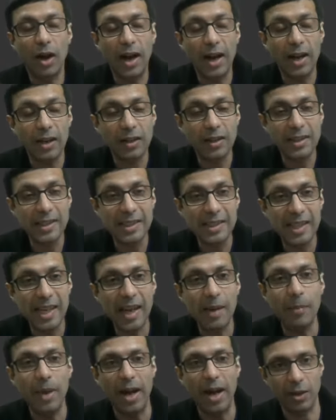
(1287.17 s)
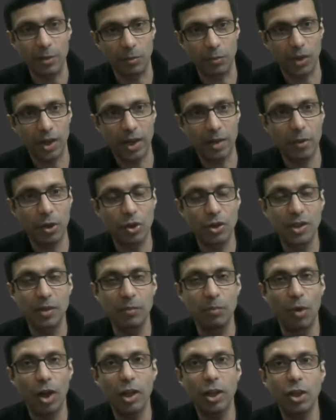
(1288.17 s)
and the same atom, right? Because
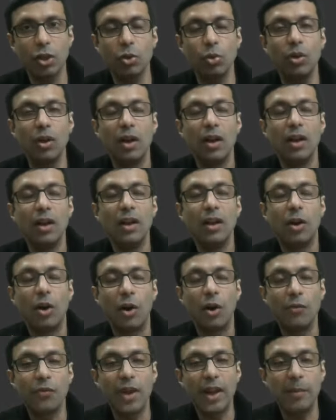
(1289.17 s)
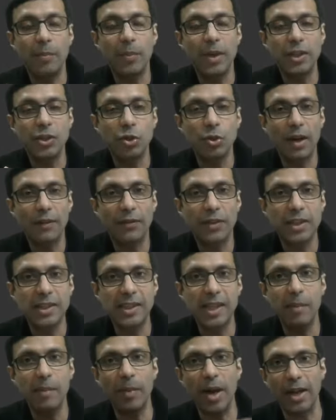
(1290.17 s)
in molecule of elements, you have the
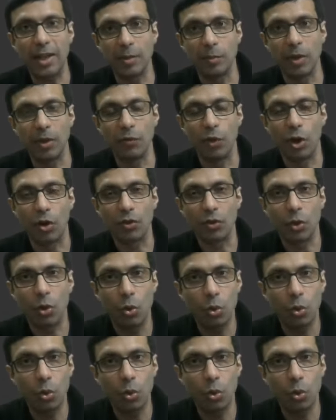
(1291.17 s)
same atom involved.